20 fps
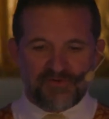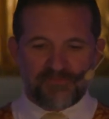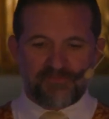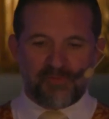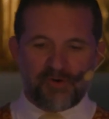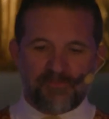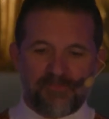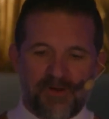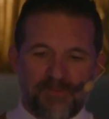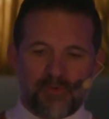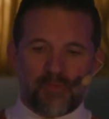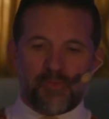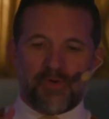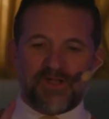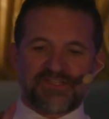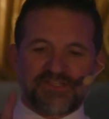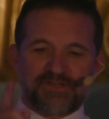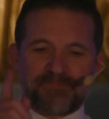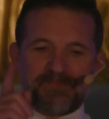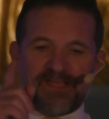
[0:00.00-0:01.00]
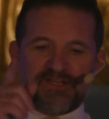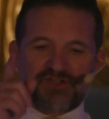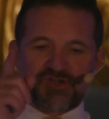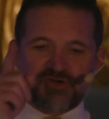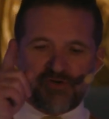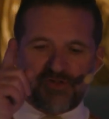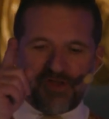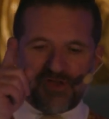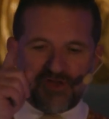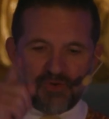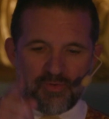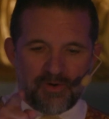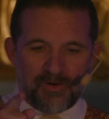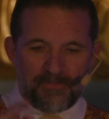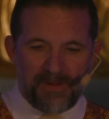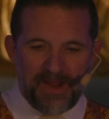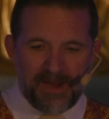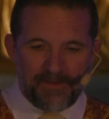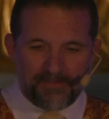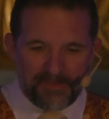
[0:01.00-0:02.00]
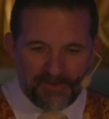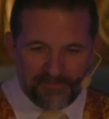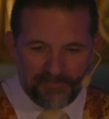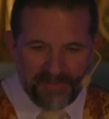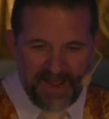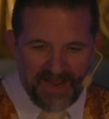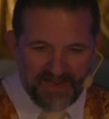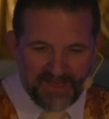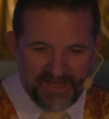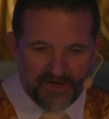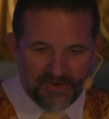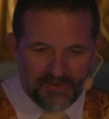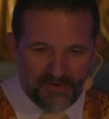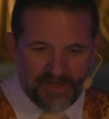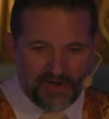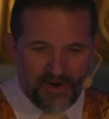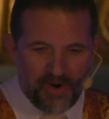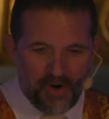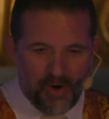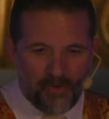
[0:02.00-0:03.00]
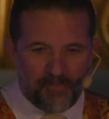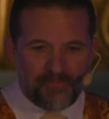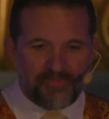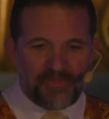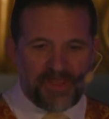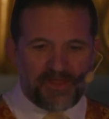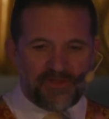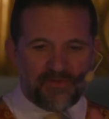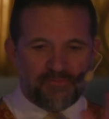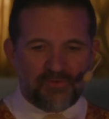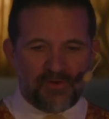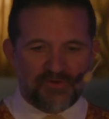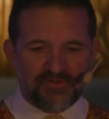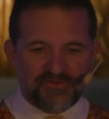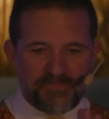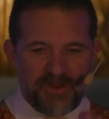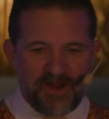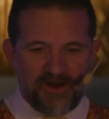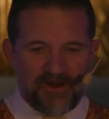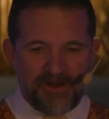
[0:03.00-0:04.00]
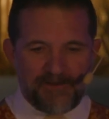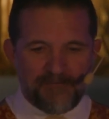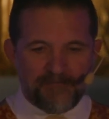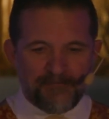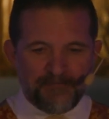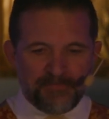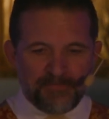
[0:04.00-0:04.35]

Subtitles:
board member, wants to make sure that you are pampered back here at home. Thank you, Rosemary.